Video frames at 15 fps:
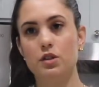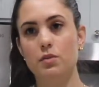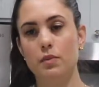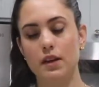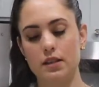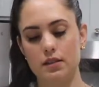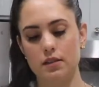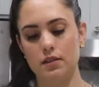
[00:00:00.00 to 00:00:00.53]
to
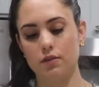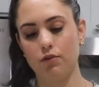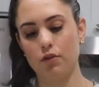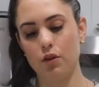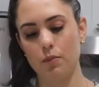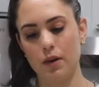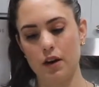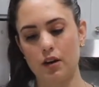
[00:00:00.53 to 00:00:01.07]
mix this
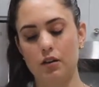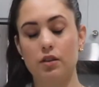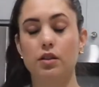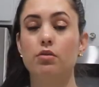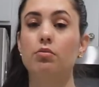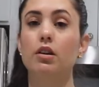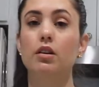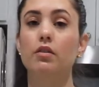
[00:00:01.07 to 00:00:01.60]
for
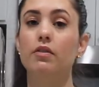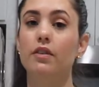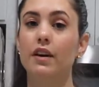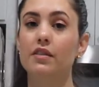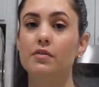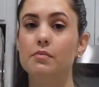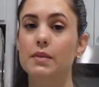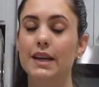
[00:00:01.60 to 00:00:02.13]
about 3 to
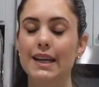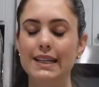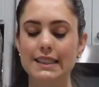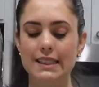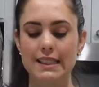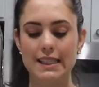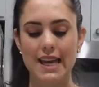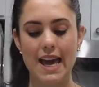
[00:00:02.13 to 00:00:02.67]
5
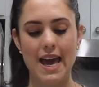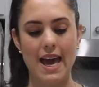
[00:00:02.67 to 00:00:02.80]
minutes.